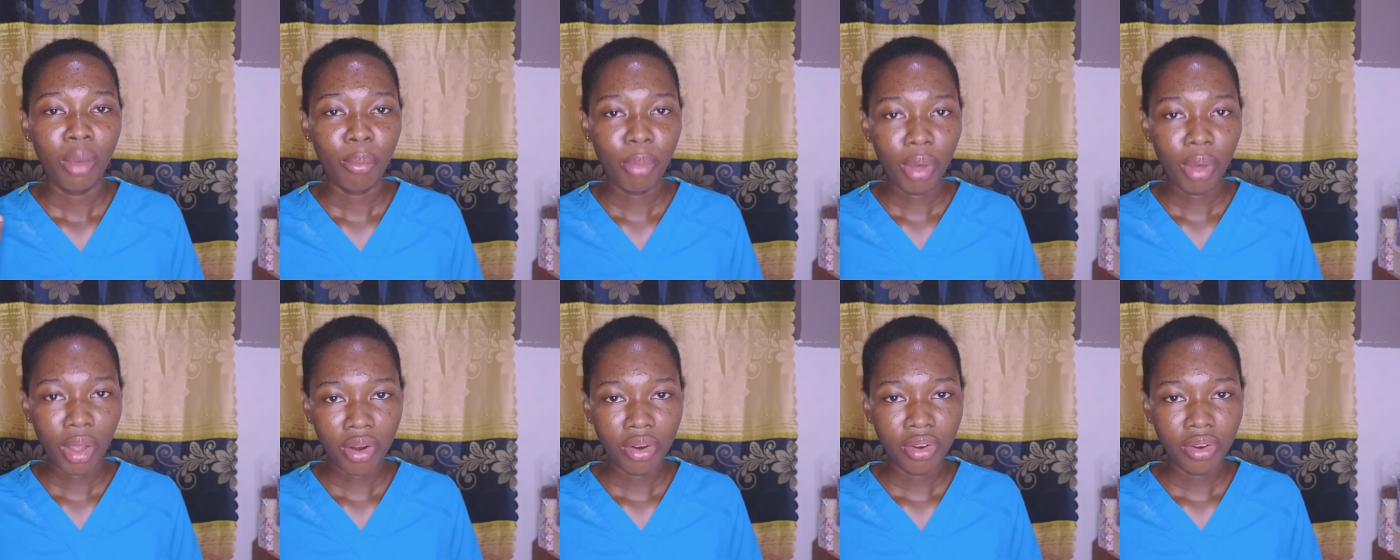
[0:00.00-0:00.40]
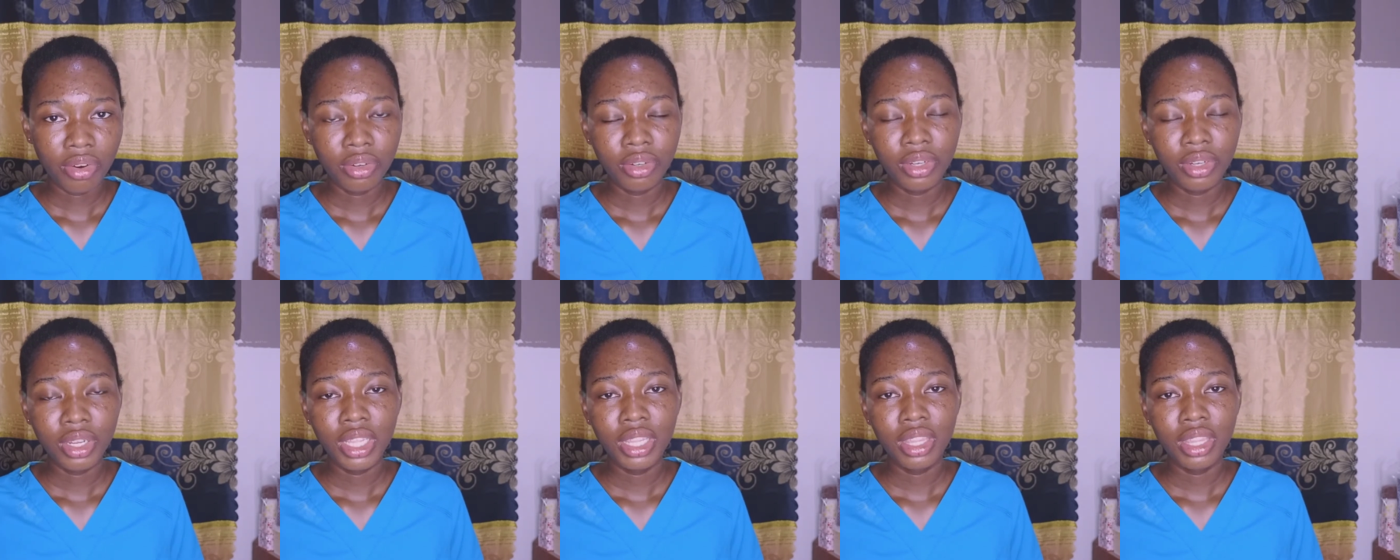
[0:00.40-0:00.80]

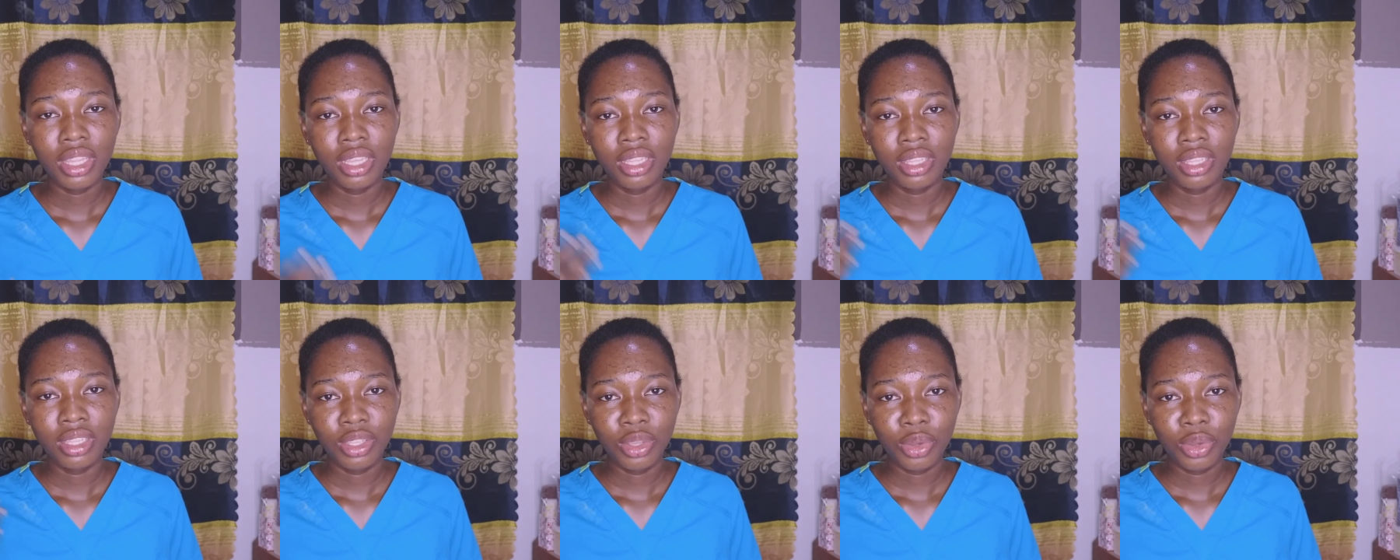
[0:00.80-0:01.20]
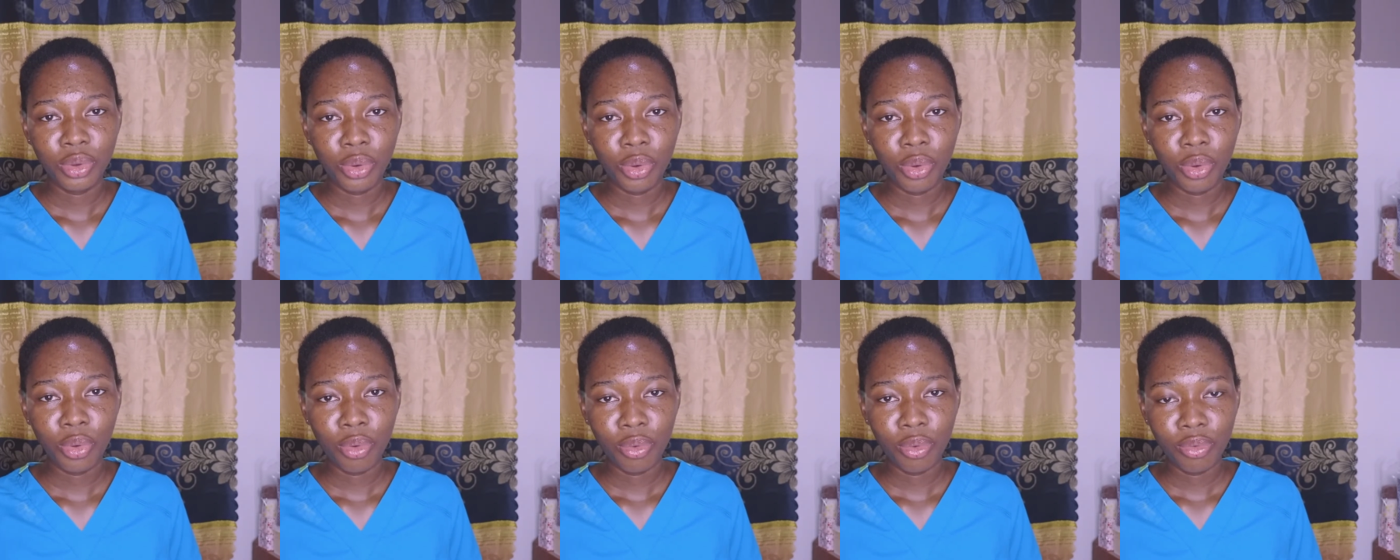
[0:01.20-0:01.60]
barrel and then
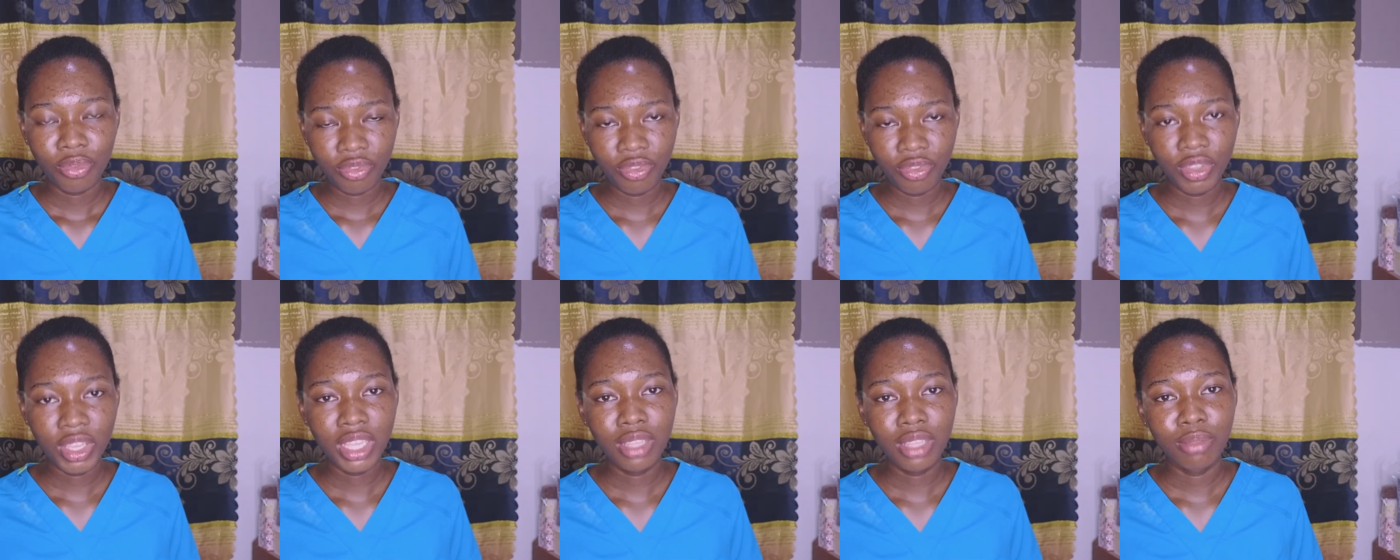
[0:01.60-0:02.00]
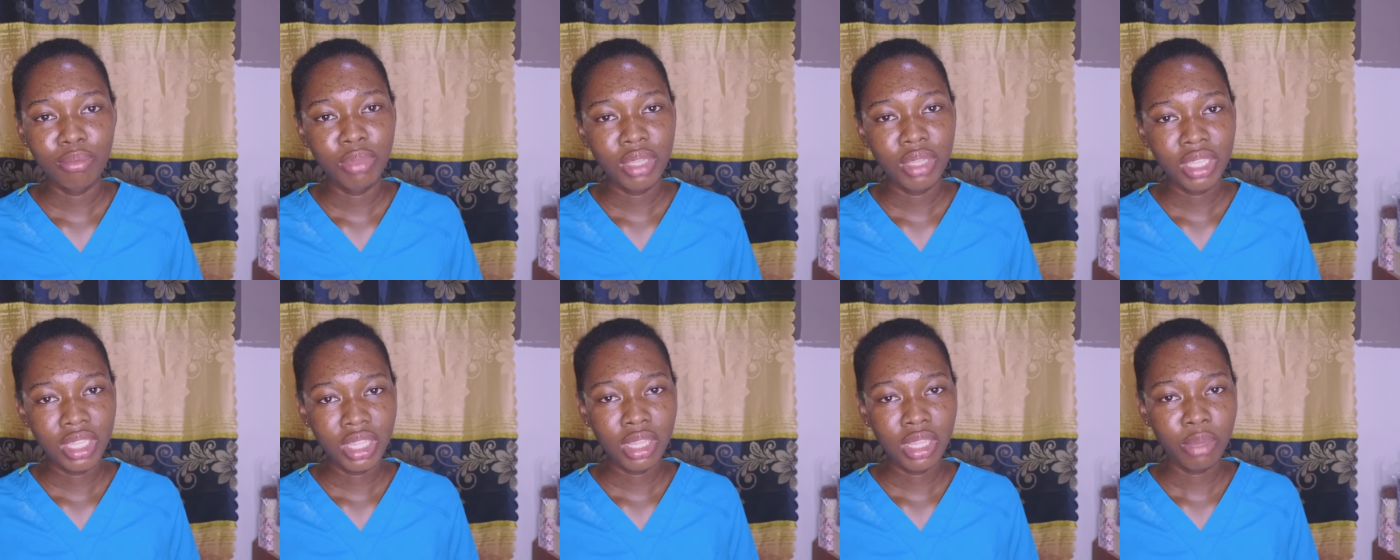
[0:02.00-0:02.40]
your feet
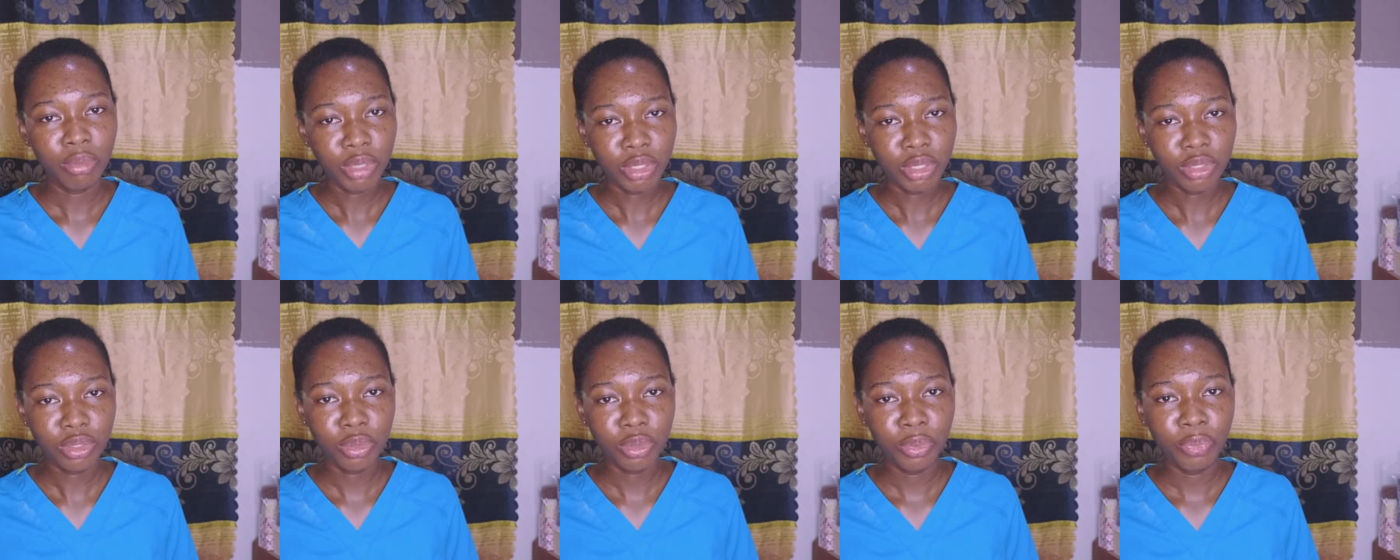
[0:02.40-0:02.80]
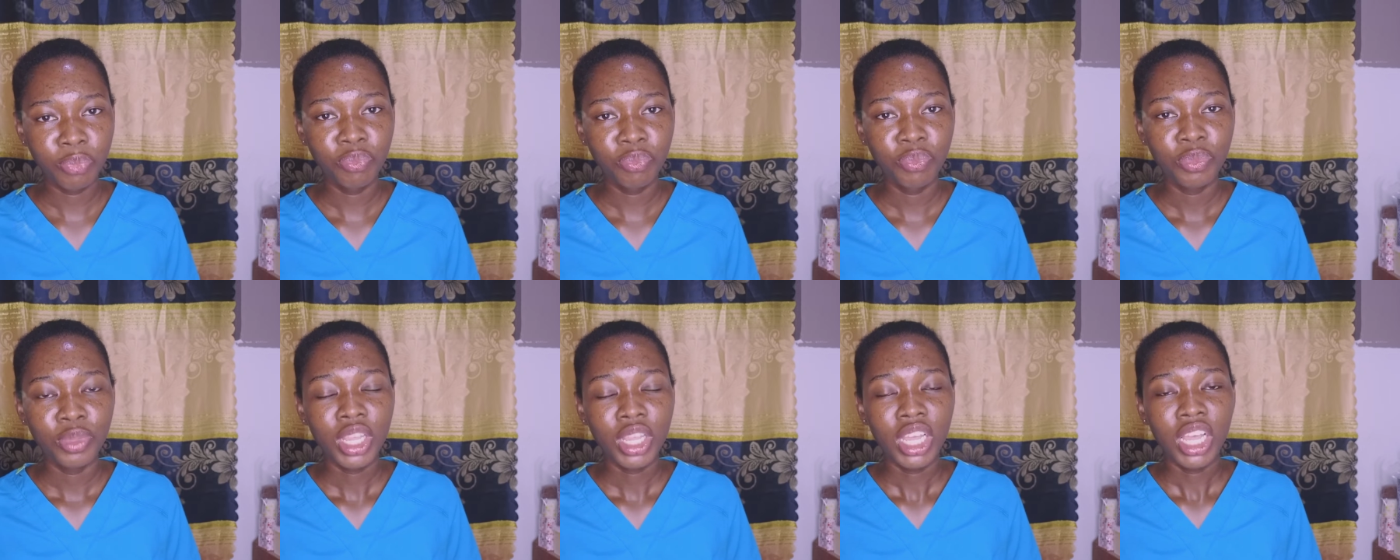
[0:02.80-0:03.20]
being the bottom.
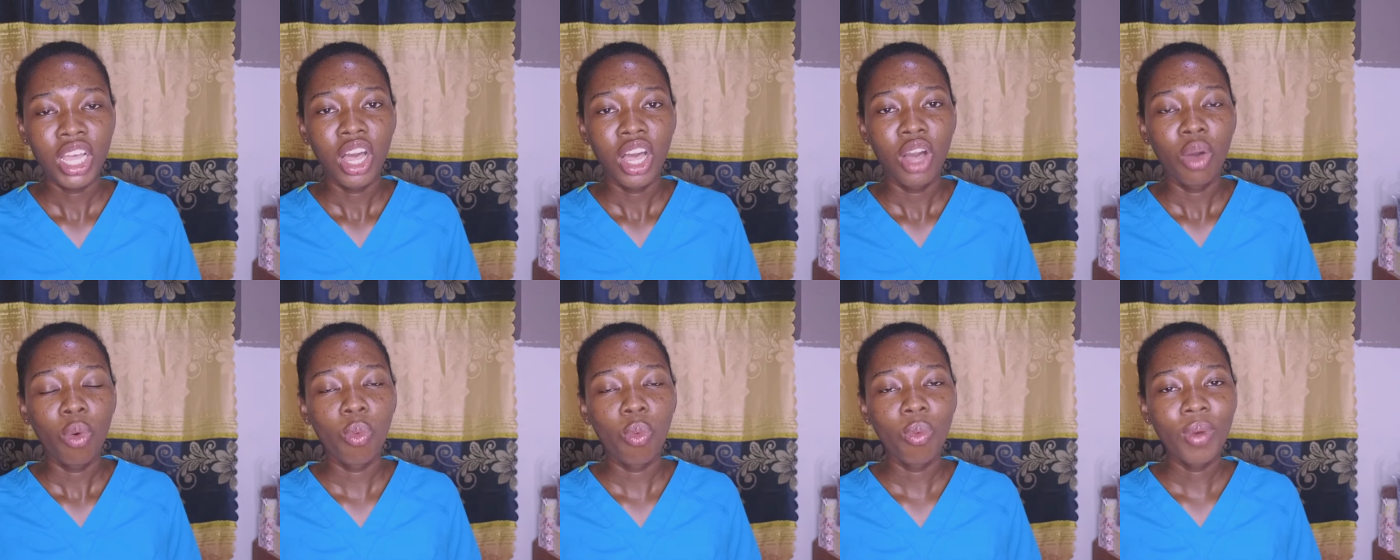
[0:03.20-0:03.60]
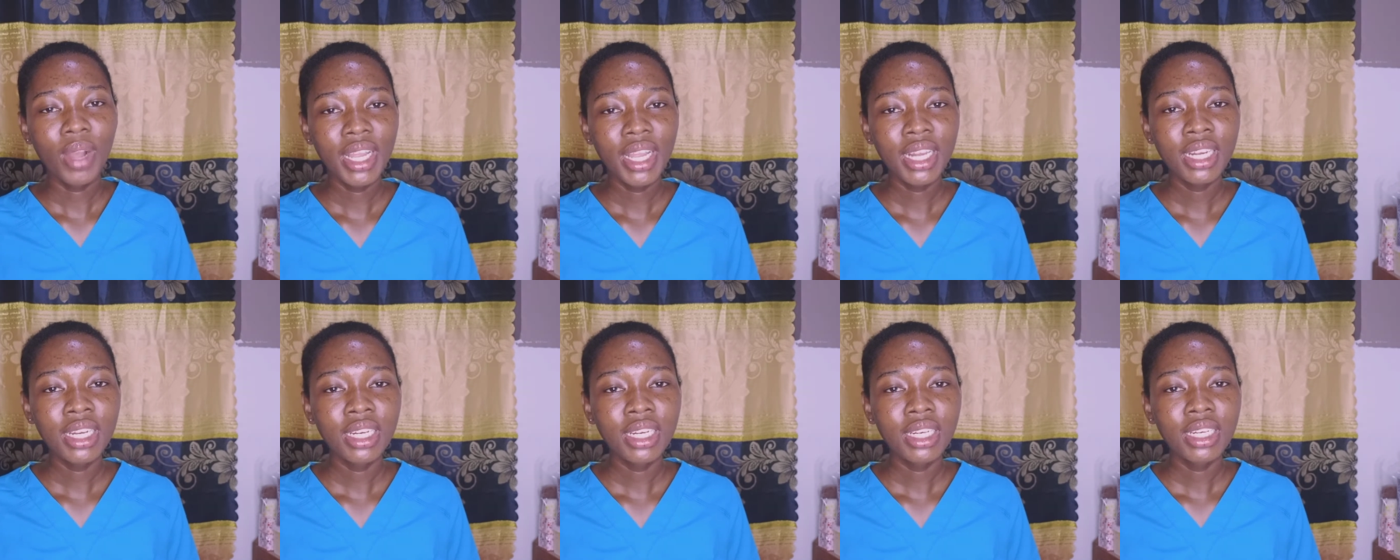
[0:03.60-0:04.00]

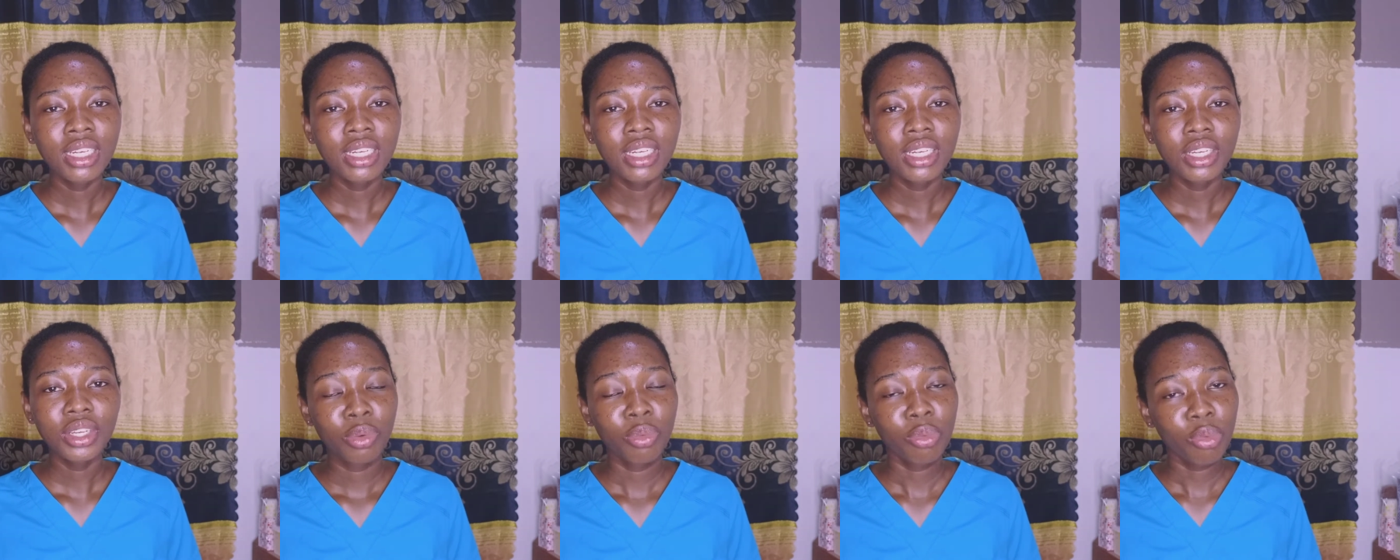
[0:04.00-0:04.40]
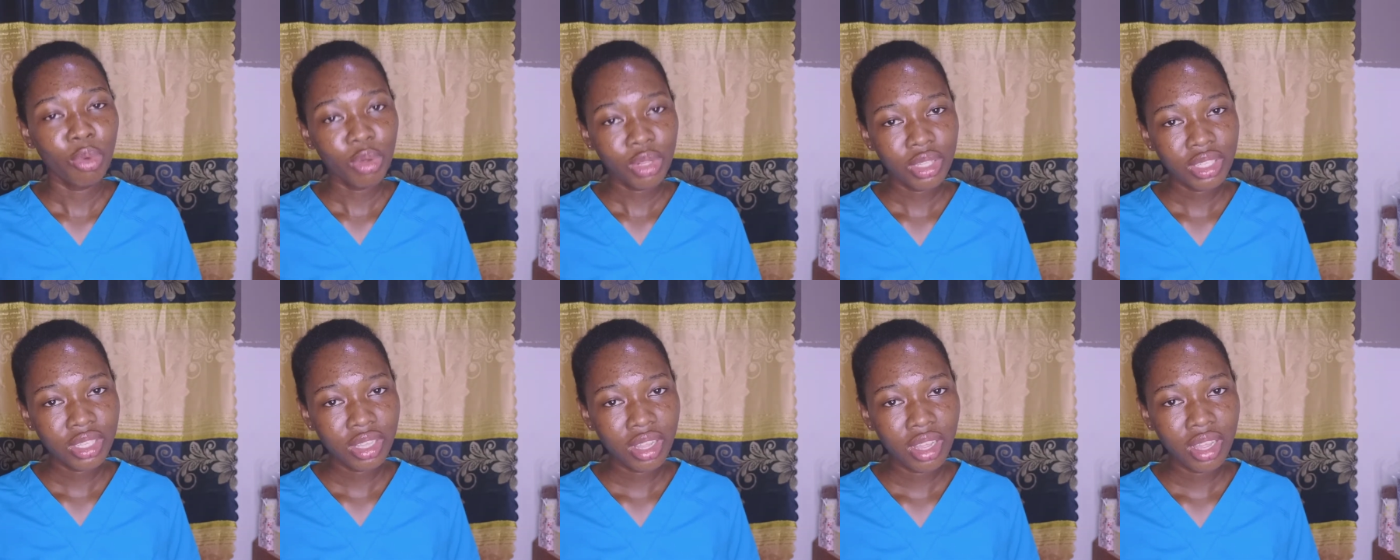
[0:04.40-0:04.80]
When the
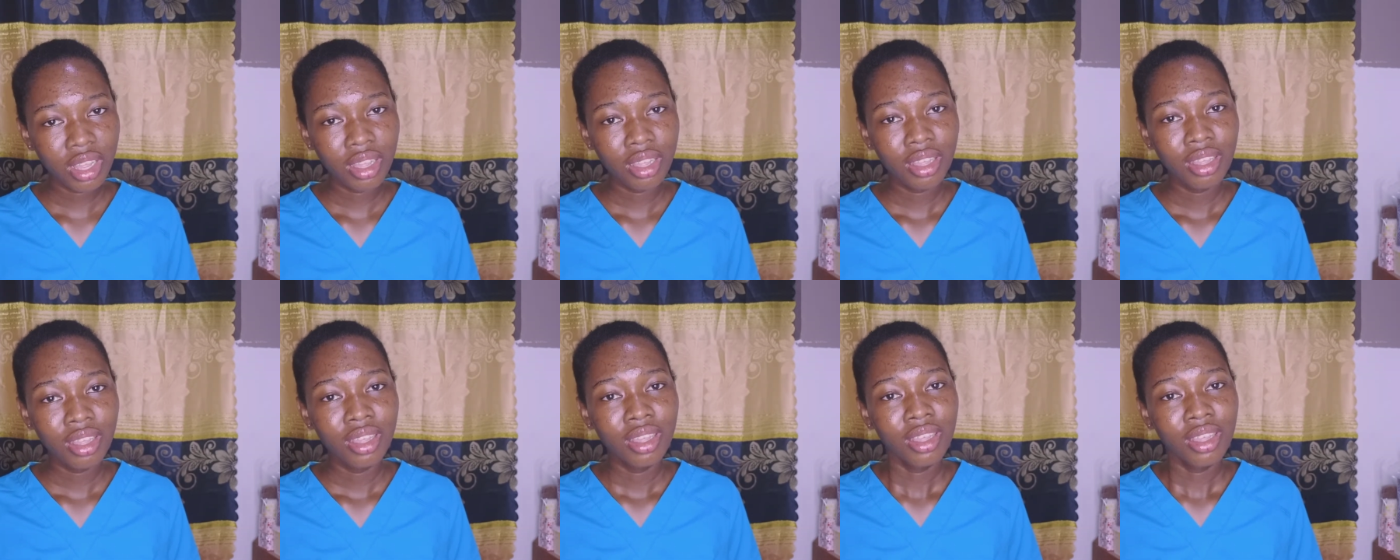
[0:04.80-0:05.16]
water